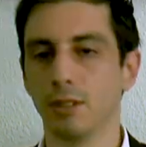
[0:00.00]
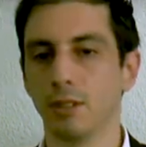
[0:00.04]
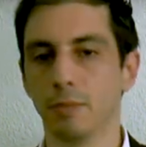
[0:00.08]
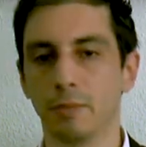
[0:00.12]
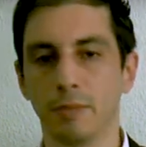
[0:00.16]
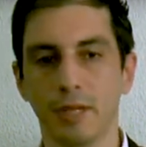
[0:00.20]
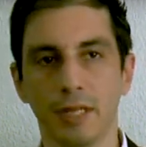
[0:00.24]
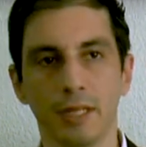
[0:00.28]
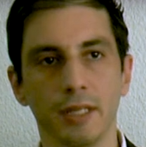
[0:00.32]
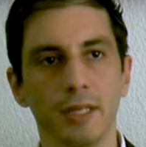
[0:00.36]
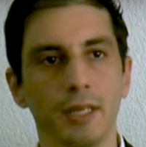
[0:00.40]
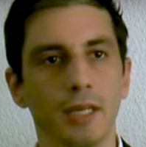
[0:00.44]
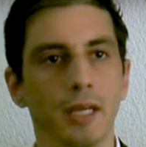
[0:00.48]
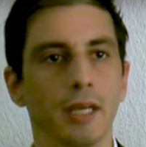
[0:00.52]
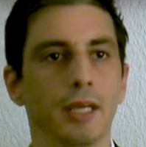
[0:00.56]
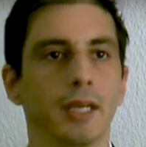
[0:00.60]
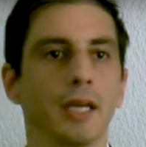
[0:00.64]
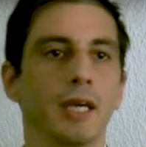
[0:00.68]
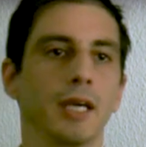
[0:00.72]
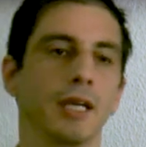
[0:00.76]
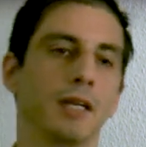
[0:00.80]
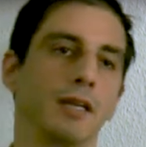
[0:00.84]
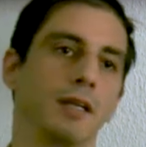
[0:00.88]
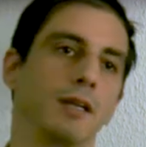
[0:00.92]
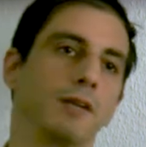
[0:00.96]
depending
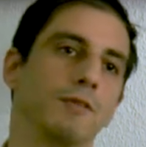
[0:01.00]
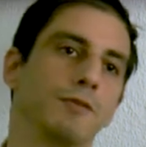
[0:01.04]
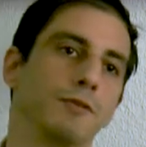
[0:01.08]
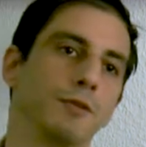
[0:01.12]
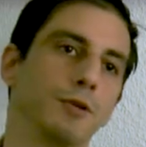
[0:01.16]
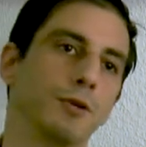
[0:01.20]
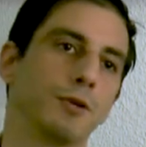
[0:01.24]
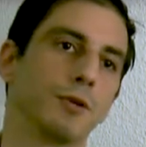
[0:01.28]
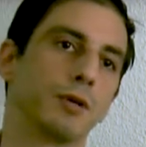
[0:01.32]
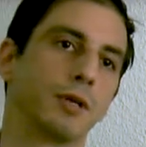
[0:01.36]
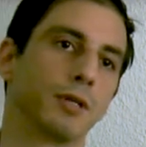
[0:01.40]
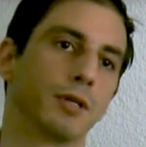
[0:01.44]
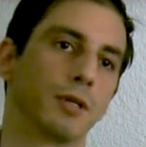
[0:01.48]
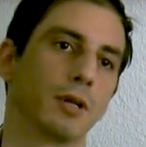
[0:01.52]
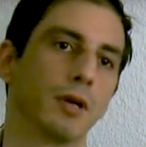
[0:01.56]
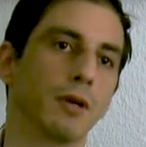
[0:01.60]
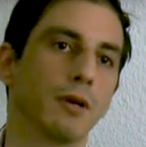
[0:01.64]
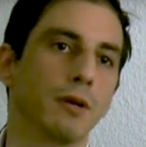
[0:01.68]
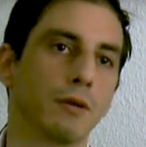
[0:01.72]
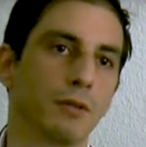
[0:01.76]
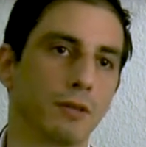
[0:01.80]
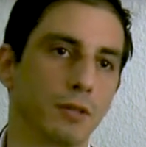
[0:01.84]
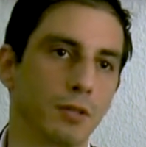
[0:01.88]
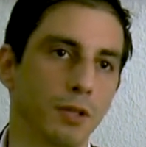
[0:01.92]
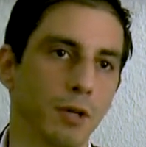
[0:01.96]
again if you're
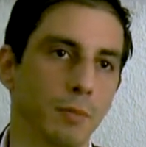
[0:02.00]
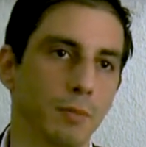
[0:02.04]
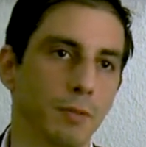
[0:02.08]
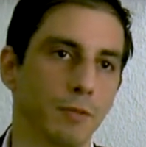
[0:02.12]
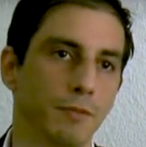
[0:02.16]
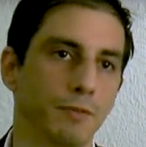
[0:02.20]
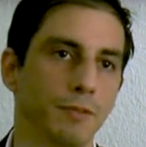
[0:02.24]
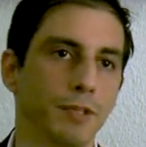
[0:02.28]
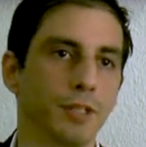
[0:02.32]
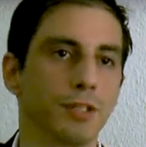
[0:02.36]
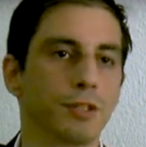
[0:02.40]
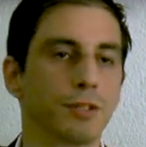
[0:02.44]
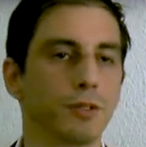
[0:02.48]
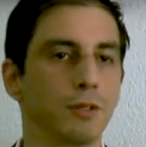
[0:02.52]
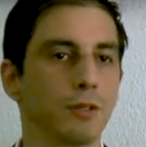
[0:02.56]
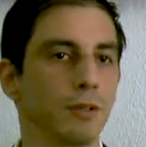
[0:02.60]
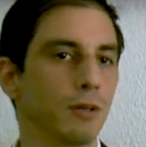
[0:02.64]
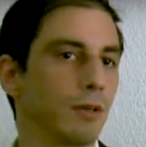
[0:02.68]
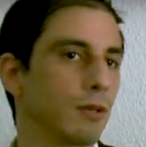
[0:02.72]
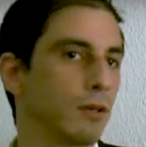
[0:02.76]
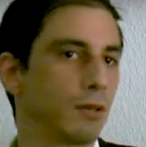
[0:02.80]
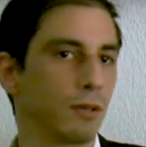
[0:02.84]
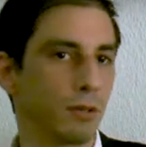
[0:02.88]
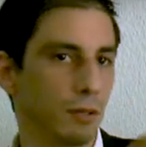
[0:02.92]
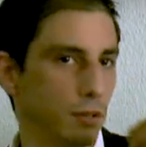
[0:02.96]
a top official
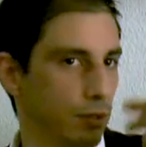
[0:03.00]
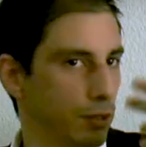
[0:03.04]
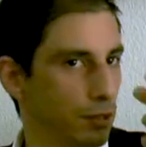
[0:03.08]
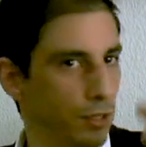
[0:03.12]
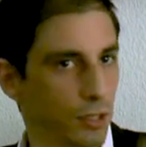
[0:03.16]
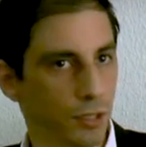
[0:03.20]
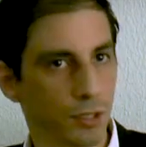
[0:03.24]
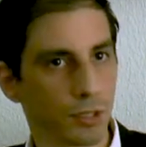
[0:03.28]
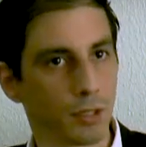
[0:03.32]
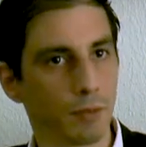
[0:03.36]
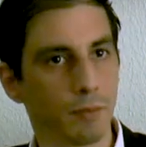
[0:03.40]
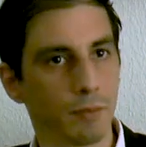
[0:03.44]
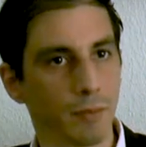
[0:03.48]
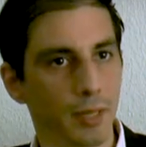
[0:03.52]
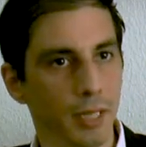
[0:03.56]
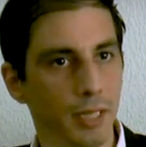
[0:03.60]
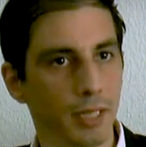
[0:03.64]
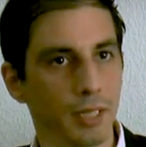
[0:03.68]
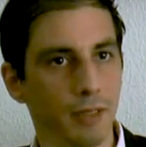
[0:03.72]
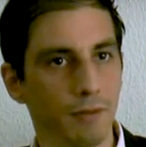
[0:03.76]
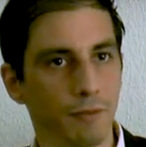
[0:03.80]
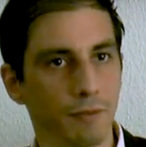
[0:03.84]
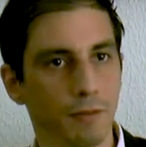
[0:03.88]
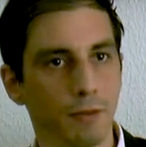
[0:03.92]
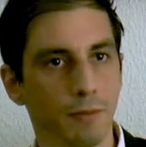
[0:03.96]
or just
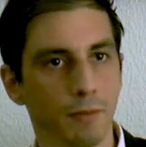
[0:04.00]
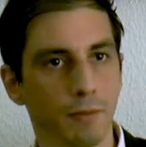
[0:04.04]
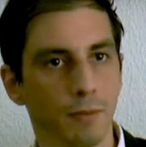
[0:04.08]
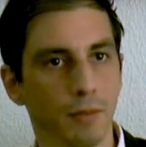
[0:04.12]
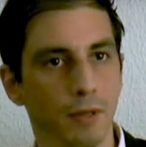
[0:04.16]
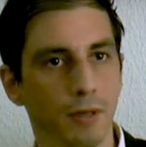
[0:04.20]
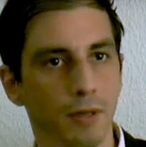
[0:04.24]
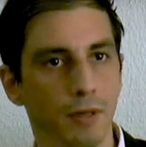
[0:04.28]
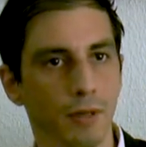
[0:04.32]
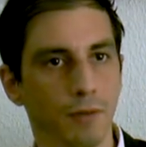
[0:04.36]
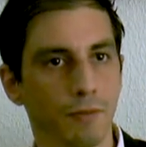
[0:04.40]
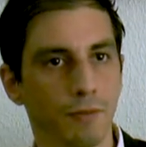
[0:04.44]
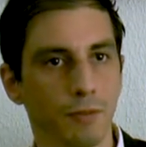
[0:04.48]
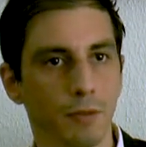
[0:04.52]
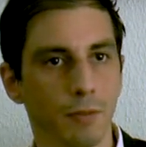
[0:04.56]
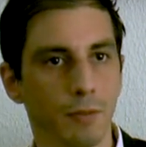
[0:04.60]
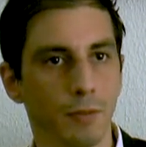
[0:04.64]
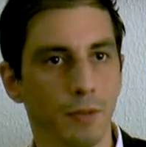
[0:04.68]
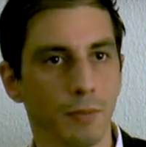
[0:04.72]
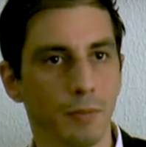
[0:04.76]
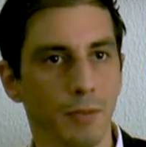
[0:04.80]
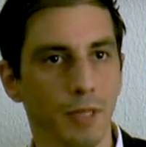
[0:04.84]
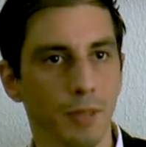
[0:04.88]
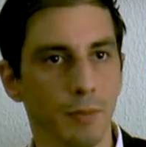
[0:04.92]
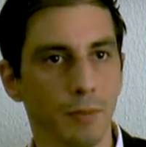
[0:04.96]
somebody from uh, from
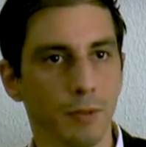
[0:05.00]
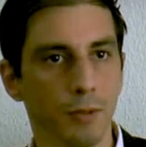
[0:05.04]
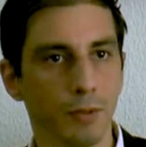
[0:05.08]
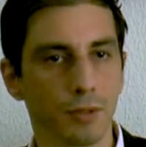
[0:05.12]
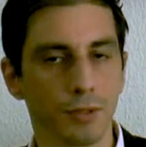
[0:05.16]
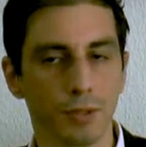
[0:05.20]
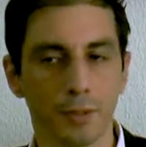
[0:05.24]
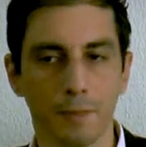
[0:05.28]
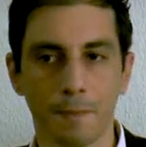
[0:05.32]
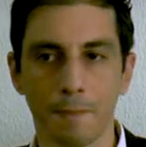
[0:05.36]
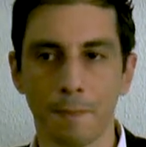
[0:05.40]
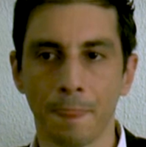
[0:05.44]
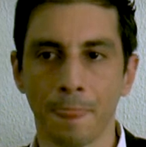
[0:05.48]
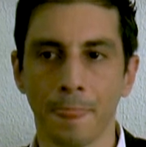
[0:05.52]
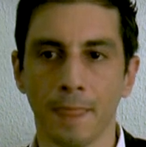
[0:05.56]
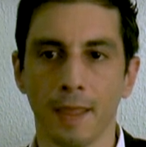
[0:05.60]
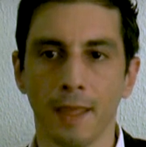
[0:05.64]
the peoples